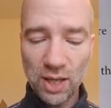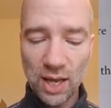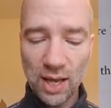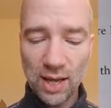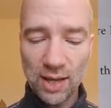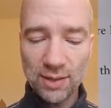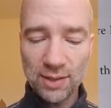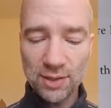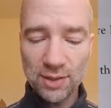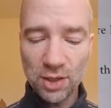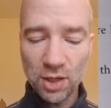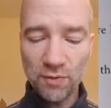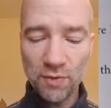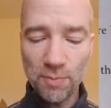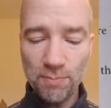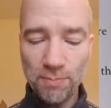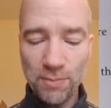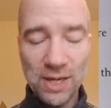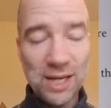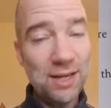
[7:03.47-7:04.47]
as a sort of
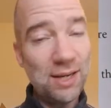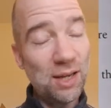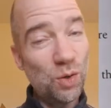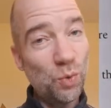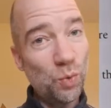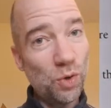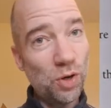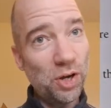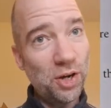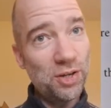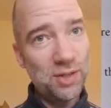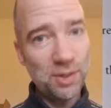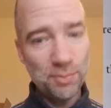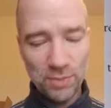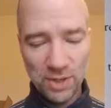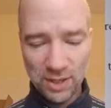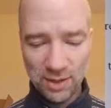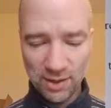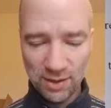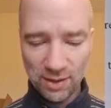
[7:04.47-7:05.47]
a meaning word, a
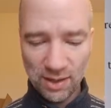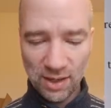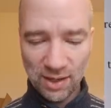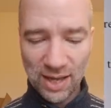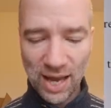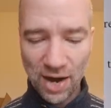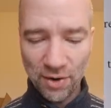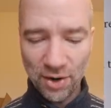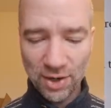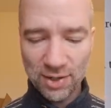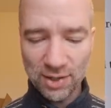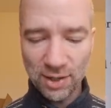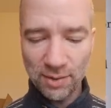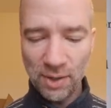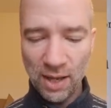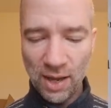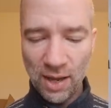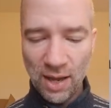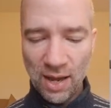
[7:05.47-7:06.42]
meaning character,